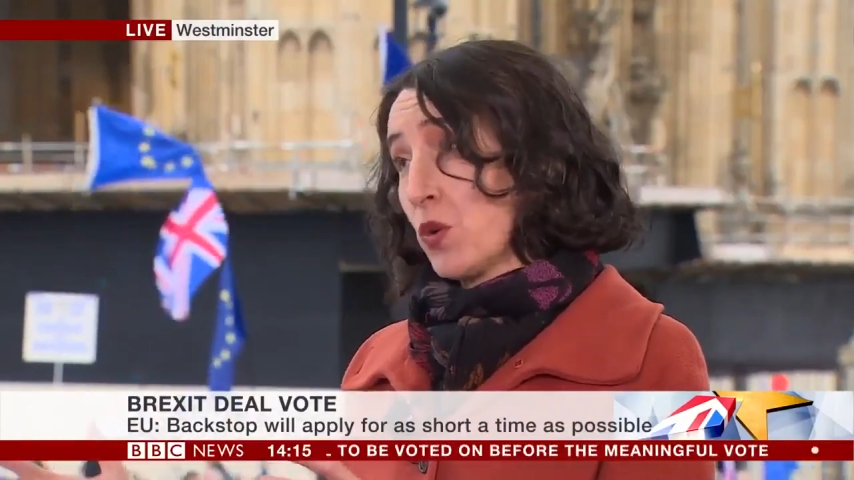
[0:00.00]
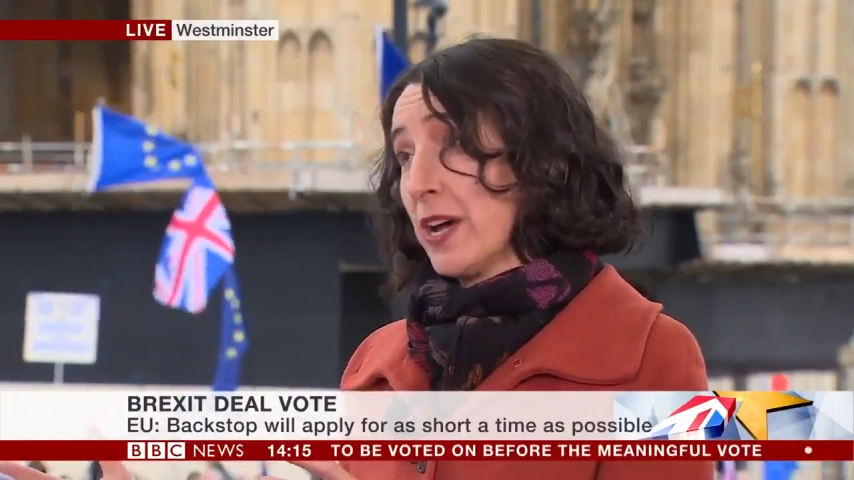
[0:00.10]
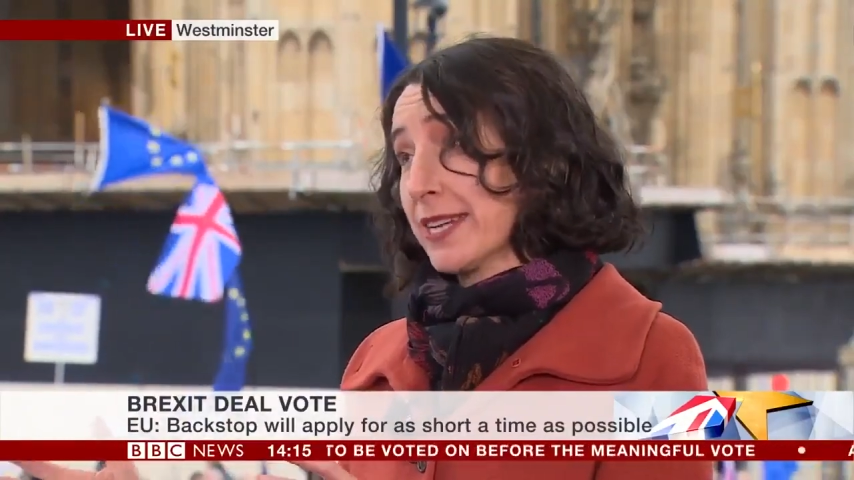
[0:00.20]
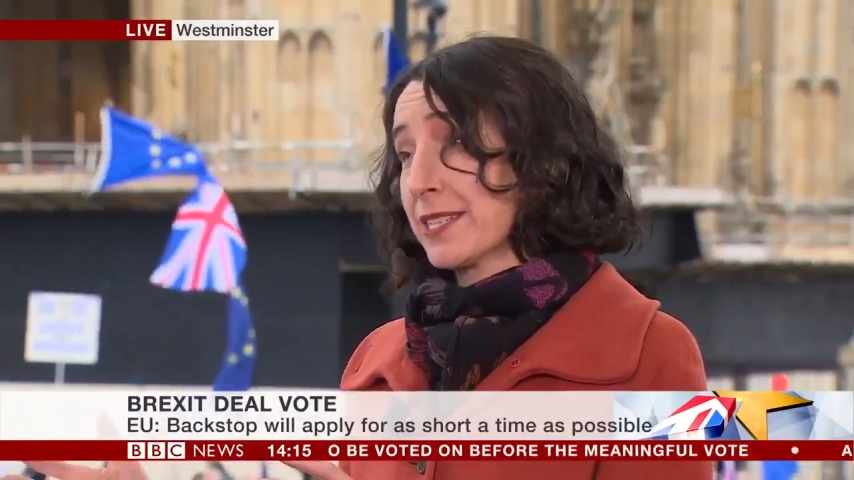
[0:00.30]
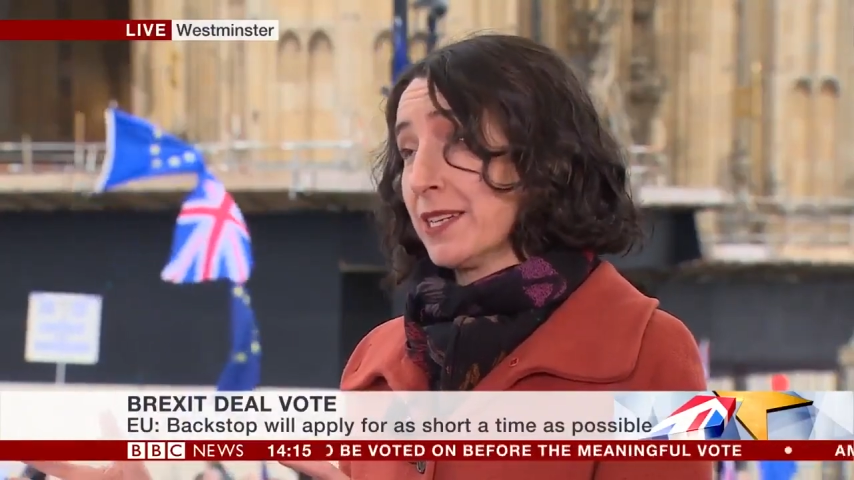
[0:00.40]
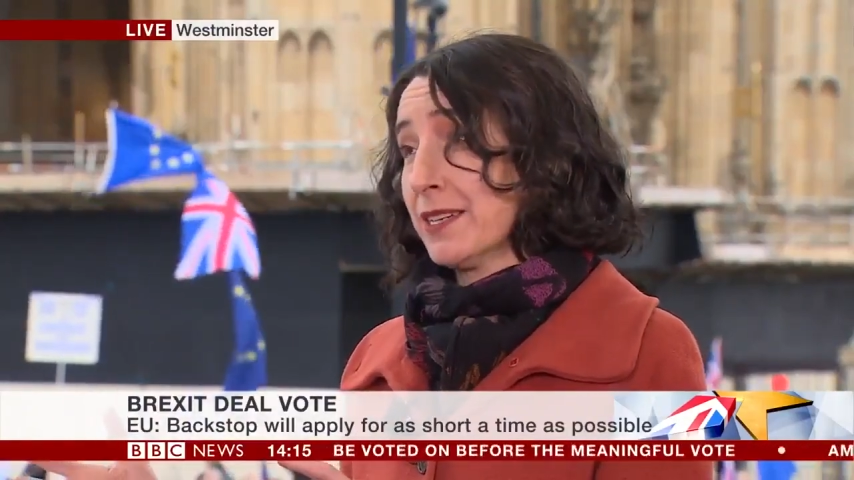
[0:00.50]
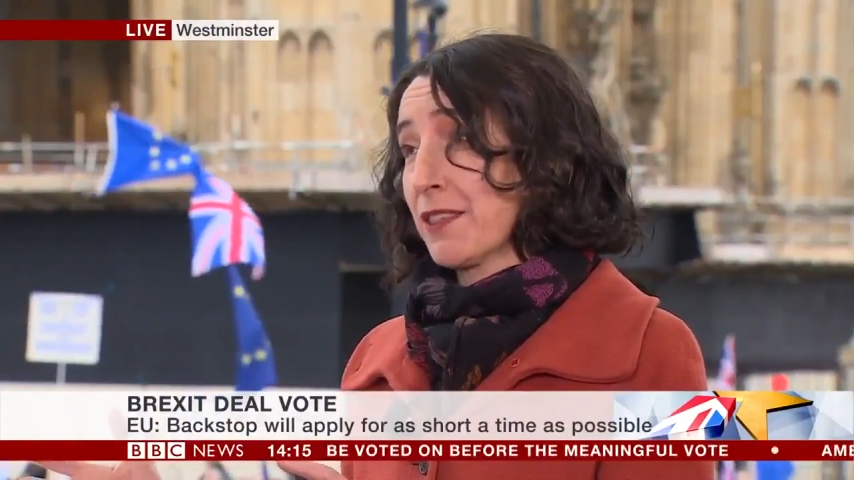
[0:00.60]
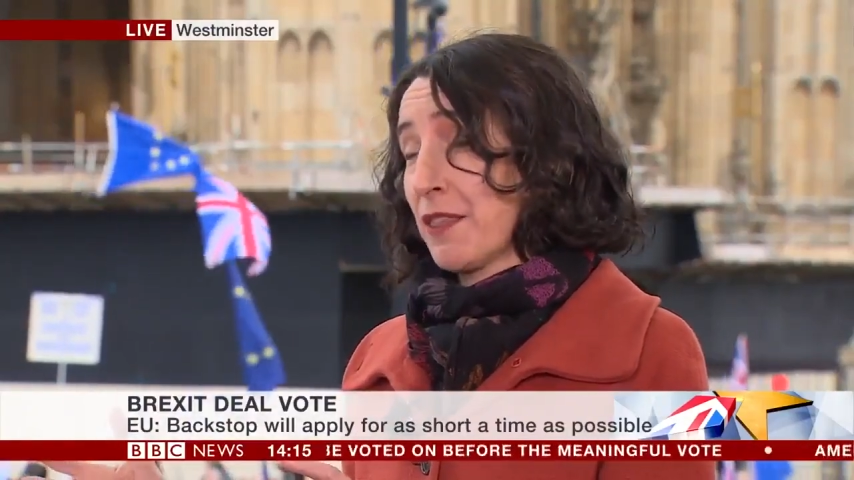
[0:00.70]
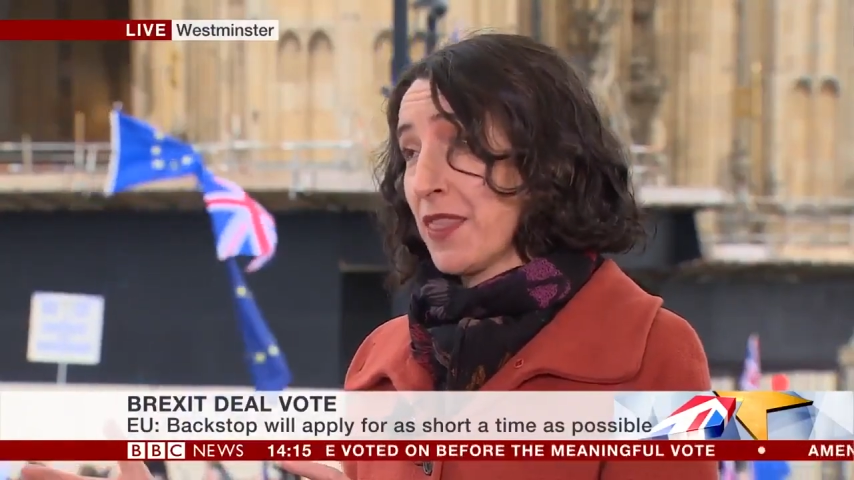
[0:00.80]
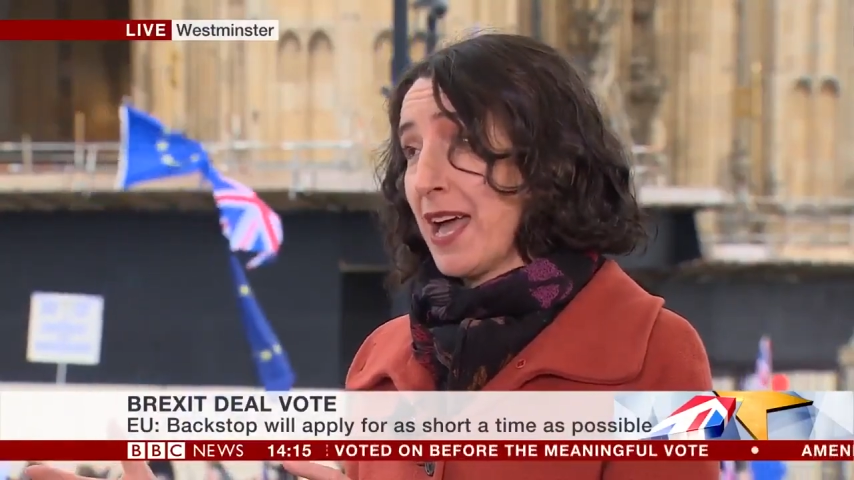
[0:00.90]
wider
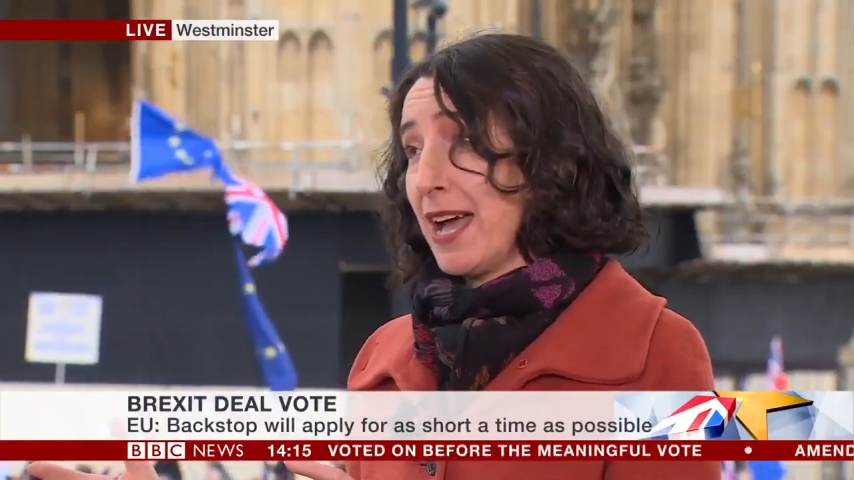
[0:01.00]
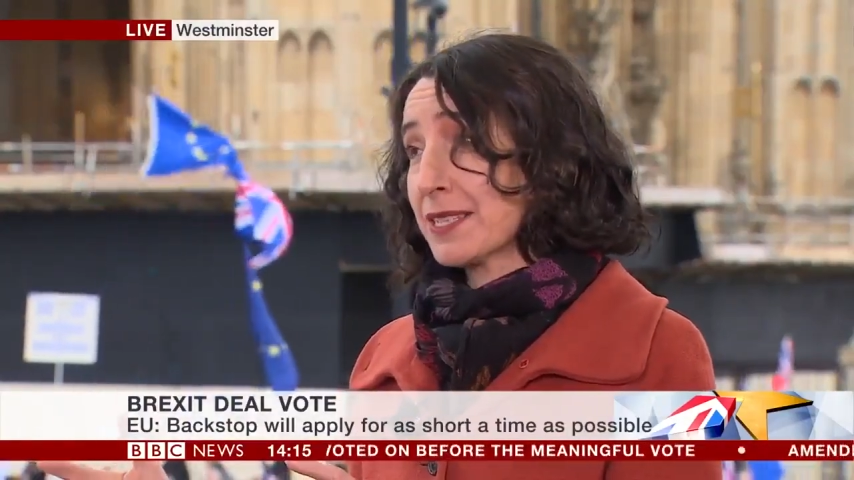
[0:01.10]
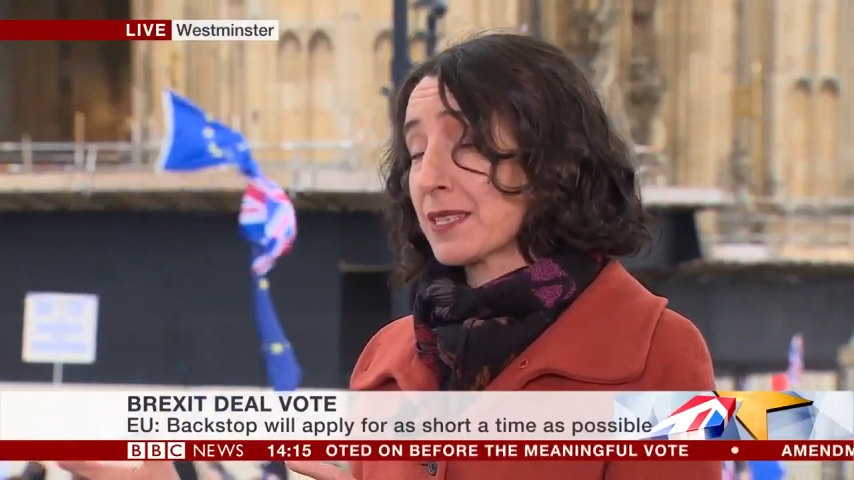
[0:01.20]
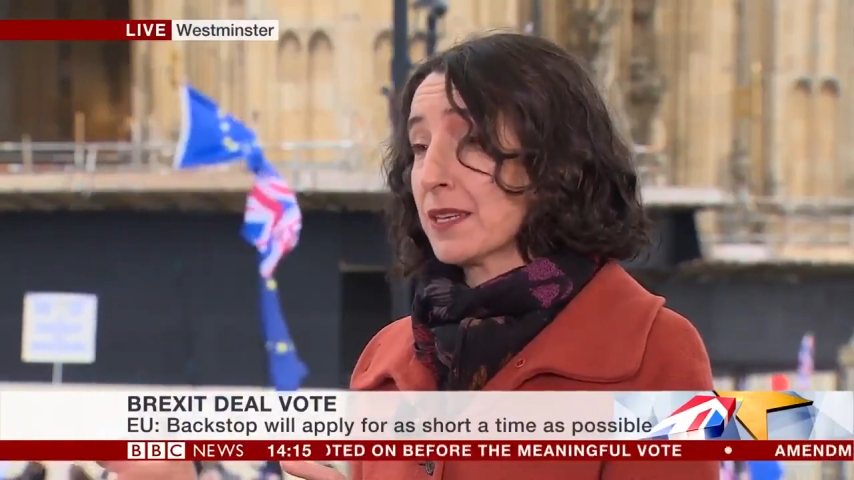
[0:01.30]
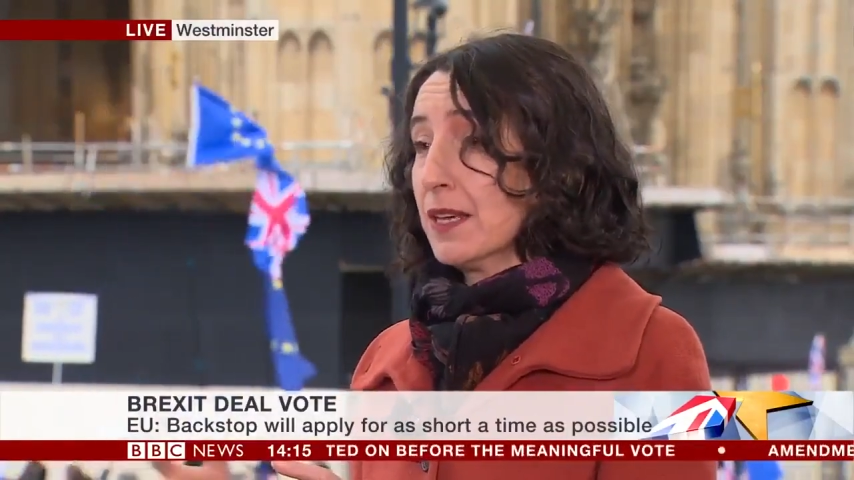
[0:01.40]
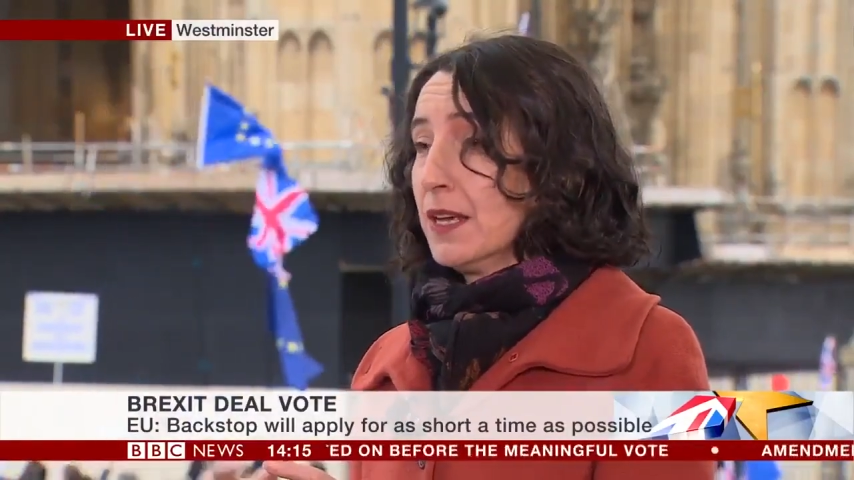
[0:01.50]
than that.